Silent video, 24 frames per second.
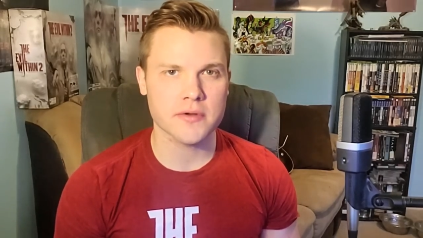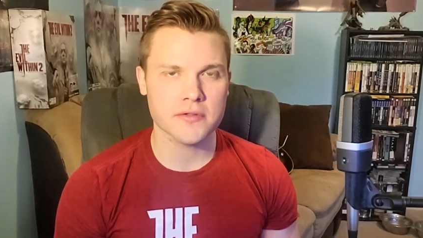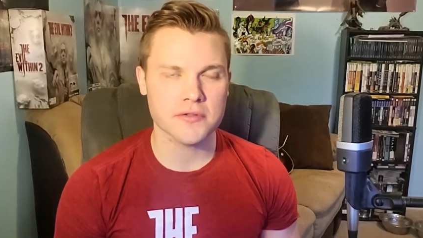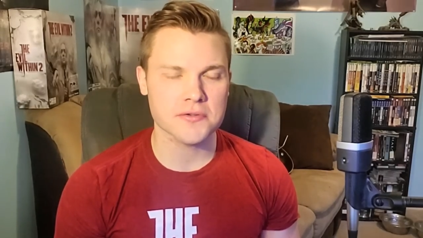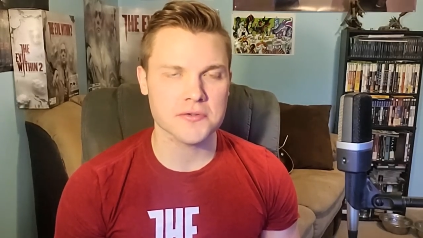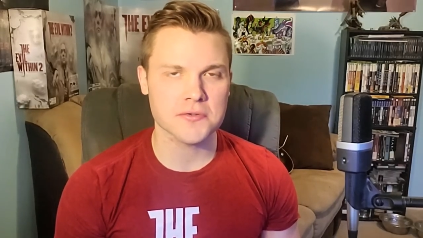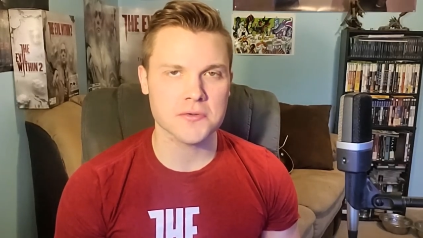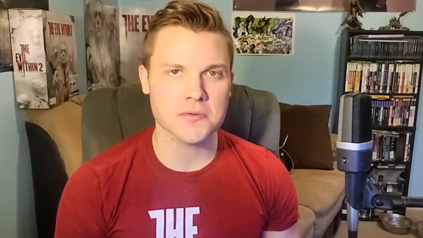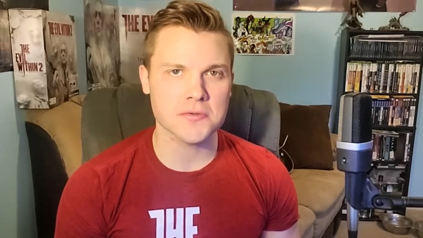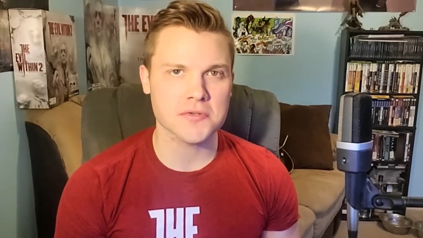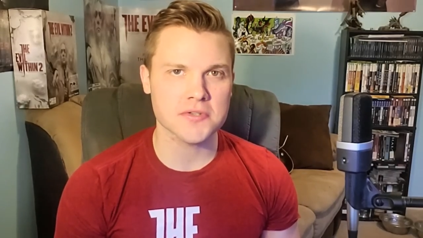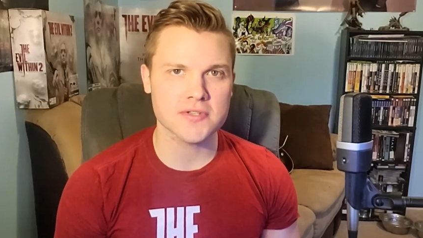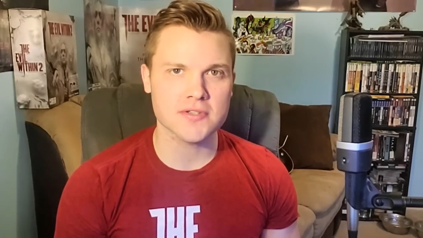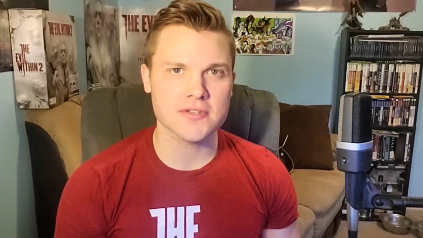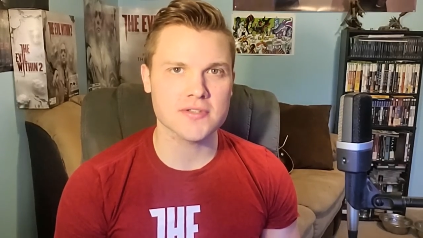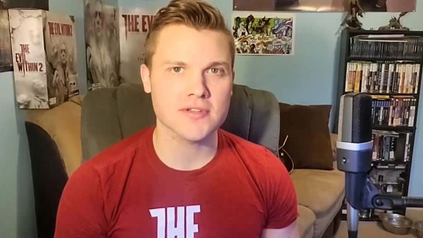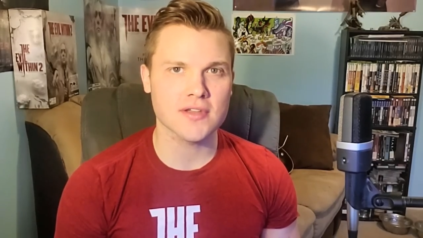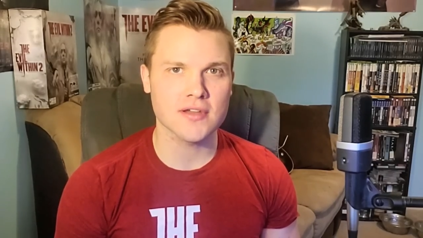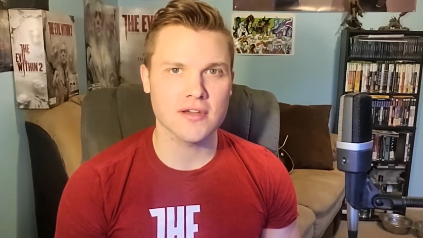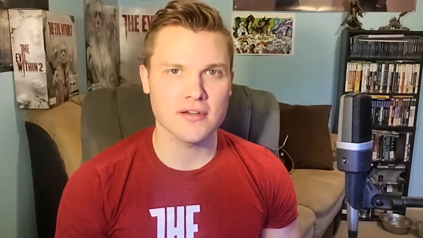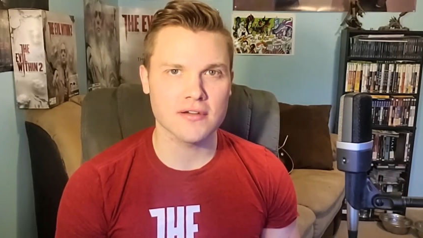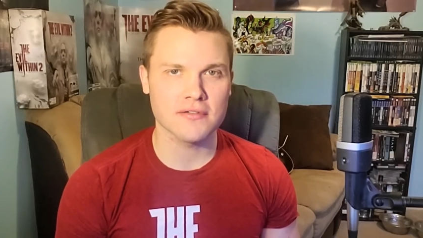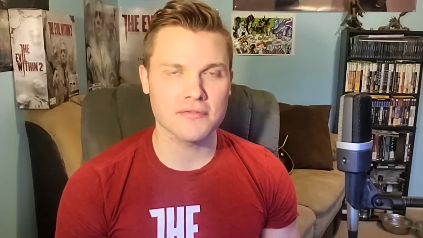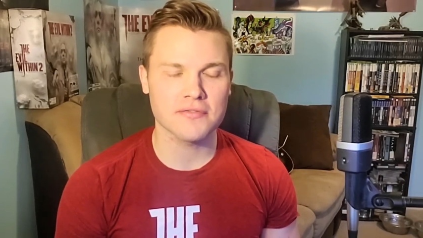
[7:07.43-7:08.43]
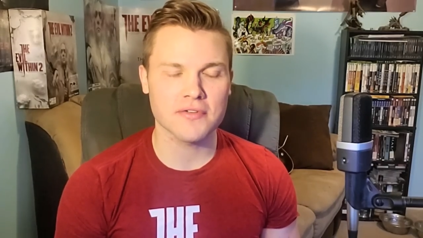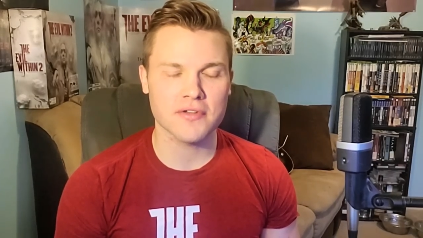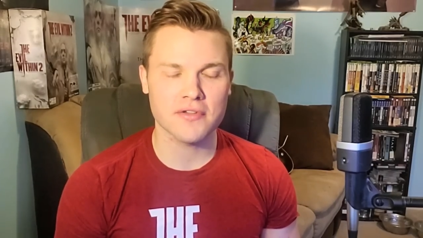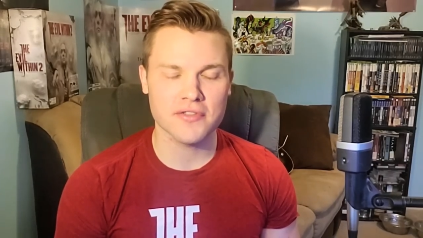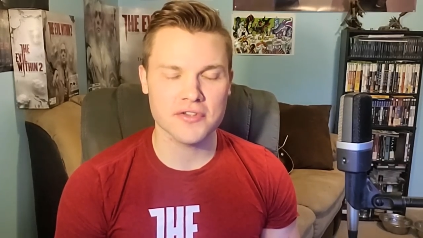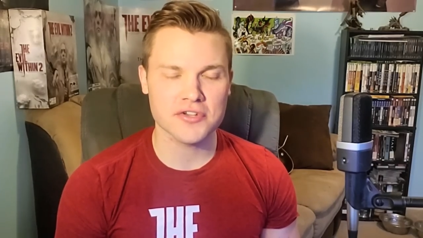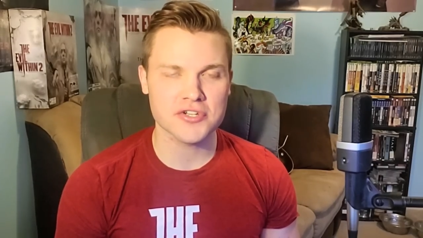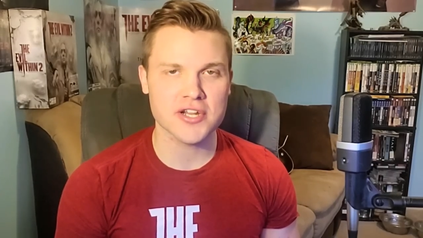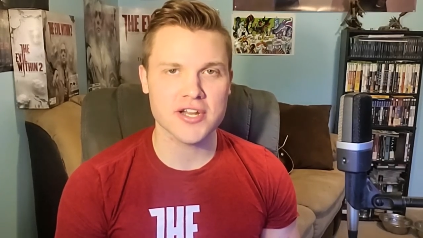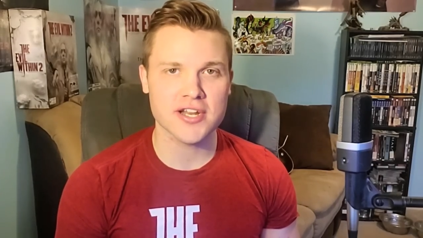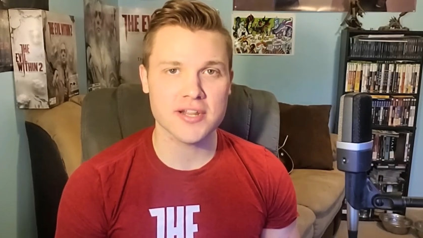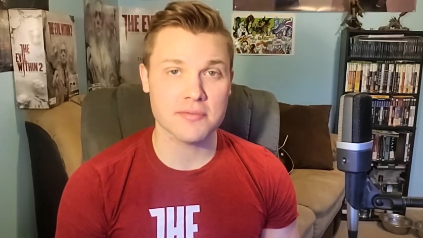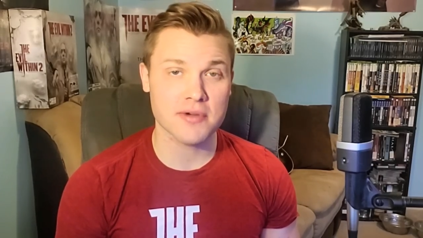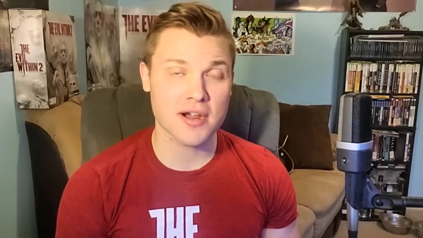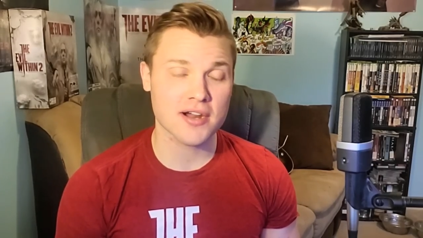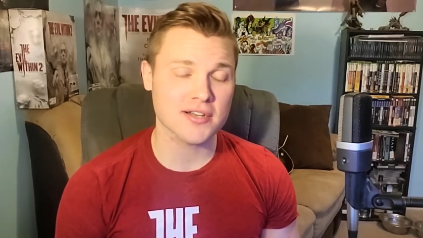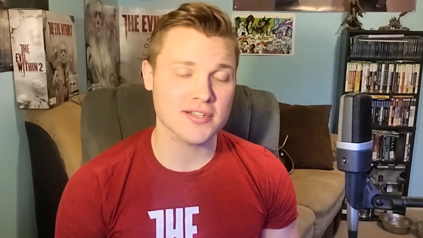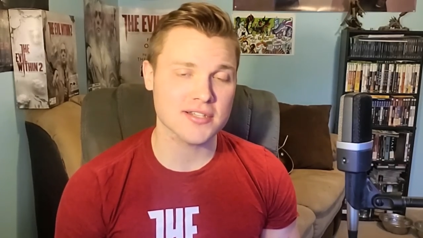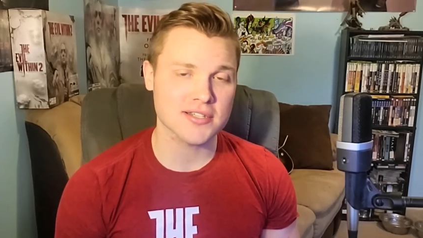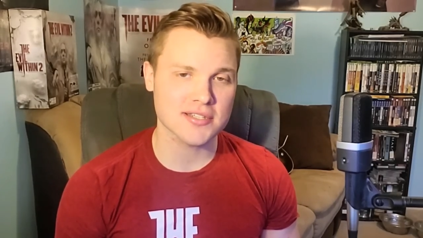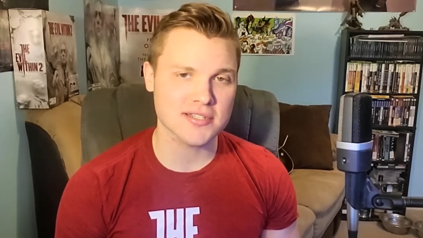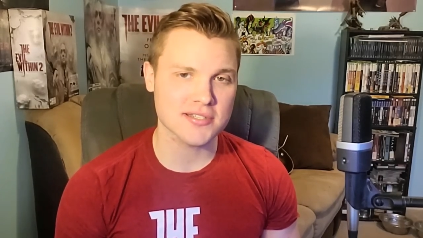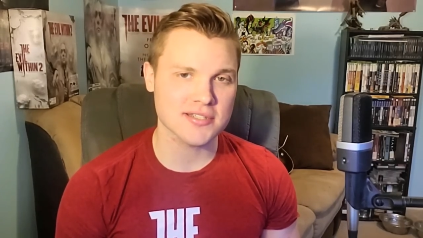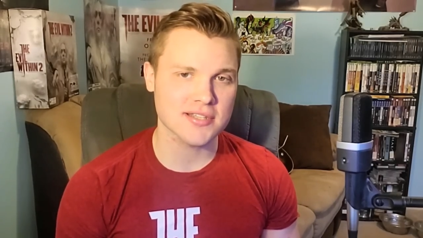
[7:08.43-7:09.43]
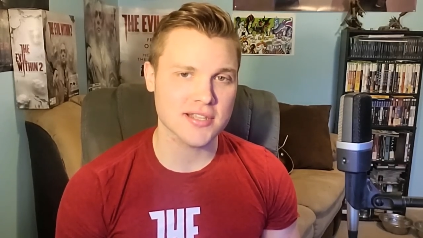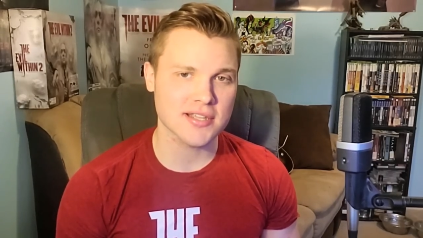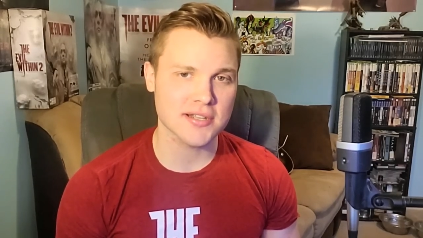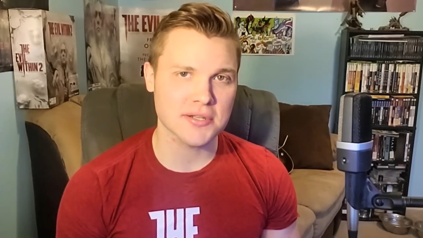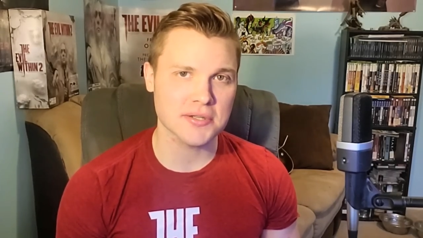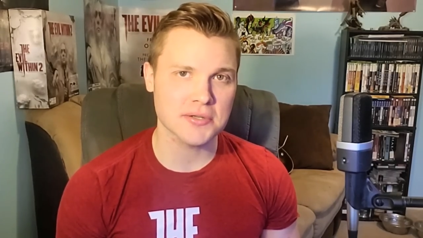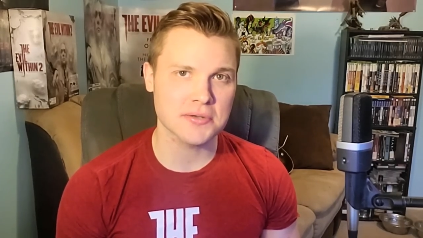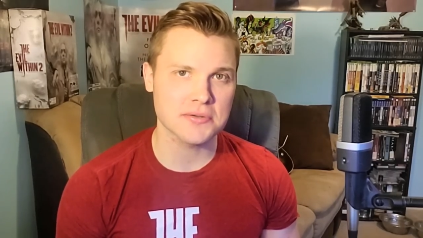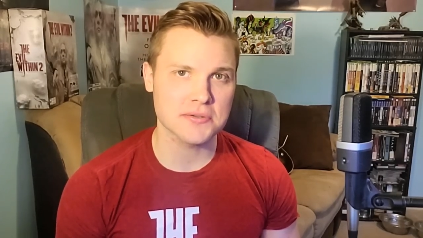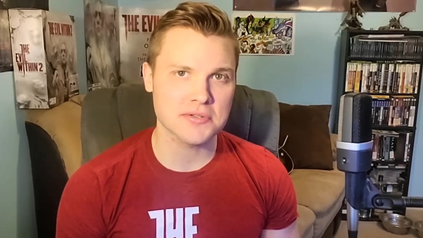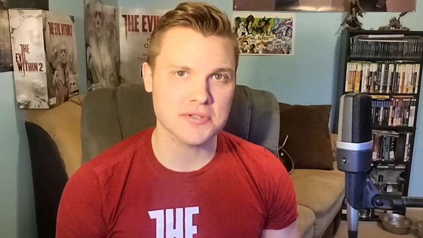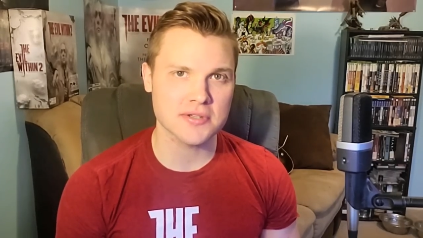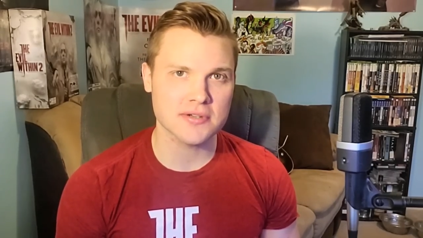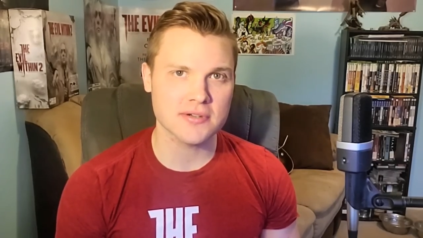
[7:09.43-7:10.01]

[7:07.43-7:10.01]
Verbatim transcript: from other sources of the shady practices they do.